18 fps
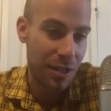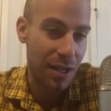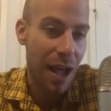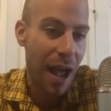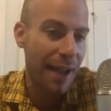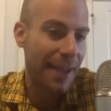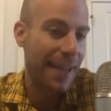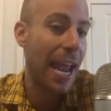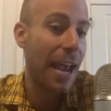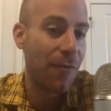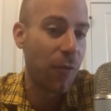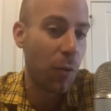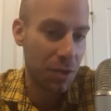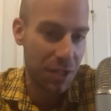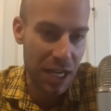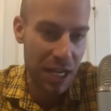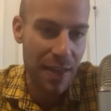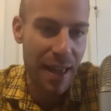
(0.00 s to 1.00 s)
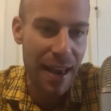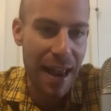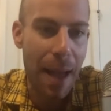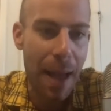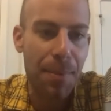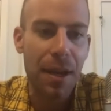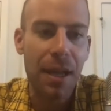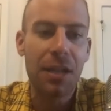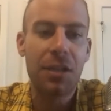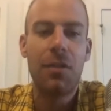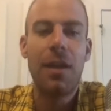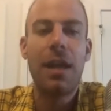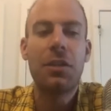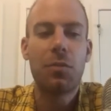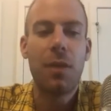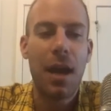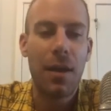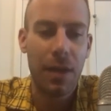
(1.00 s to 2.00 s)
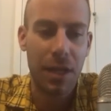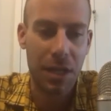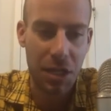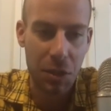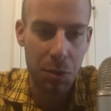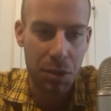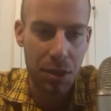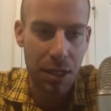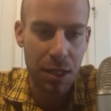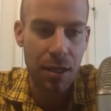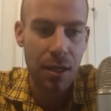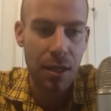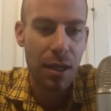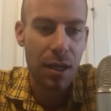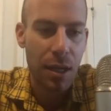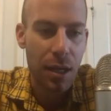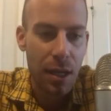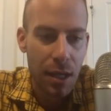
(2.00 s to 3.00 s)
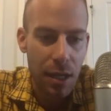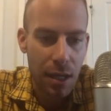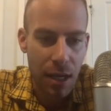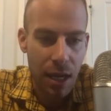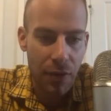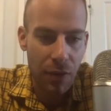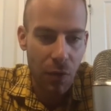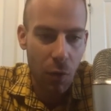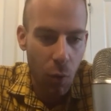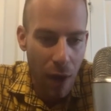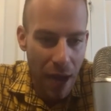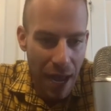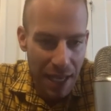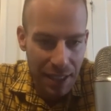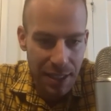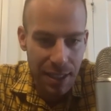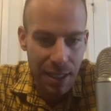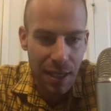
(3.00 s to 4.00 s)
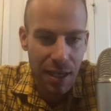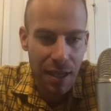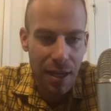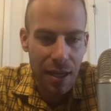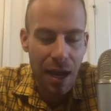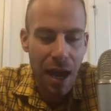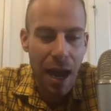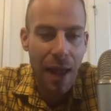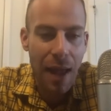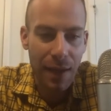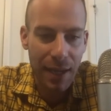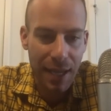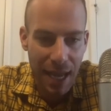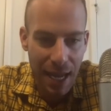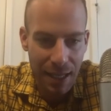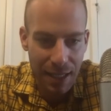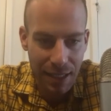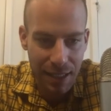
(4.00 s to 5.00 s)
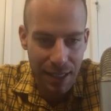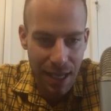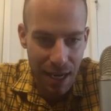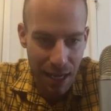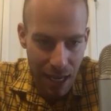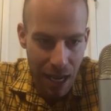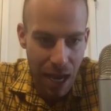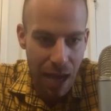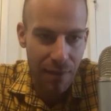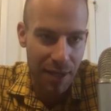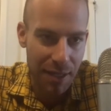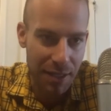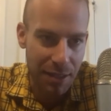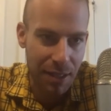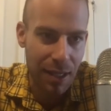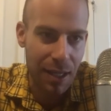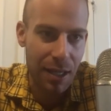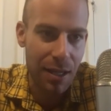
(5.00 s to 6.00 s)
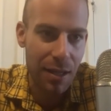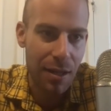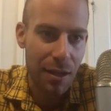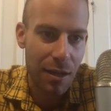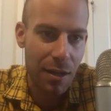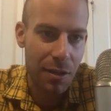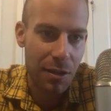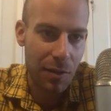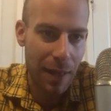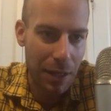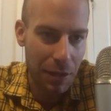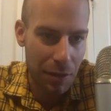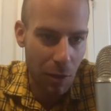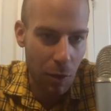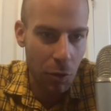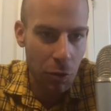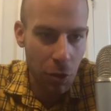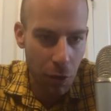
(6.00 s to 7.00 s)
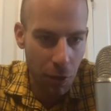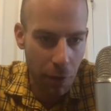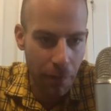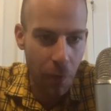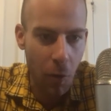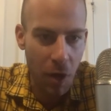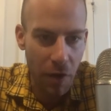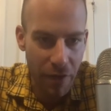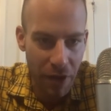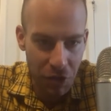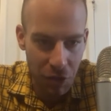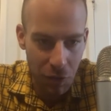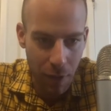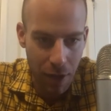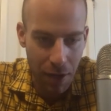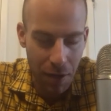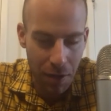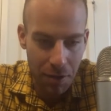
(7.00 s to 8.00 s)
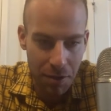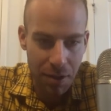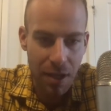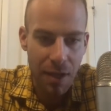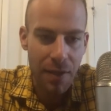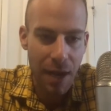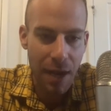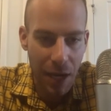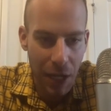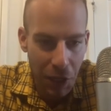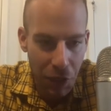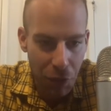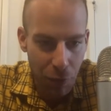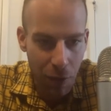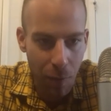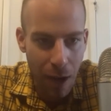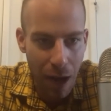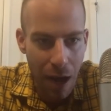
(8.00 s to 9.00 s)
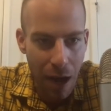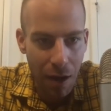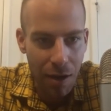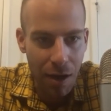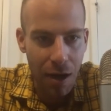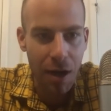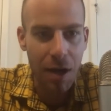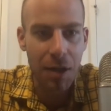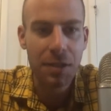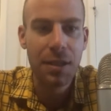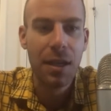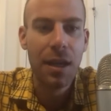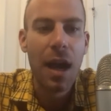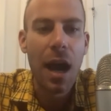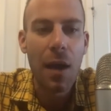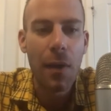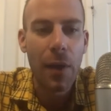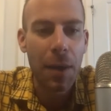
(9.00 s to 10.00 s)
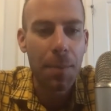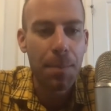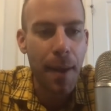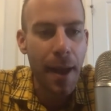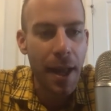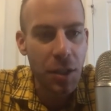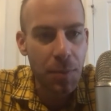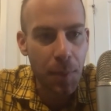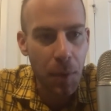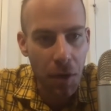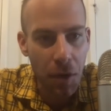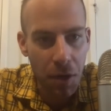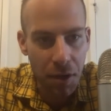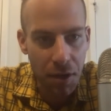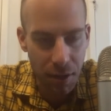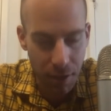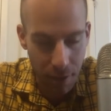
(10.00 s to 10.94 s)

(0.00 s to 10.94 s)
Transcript: I can't foresee that happening. So that's why I like Houston. In the West, I like Kansas City, obviously. So those are the 4 division winners. Then I need 3 wild cards. I like Pittsburgh.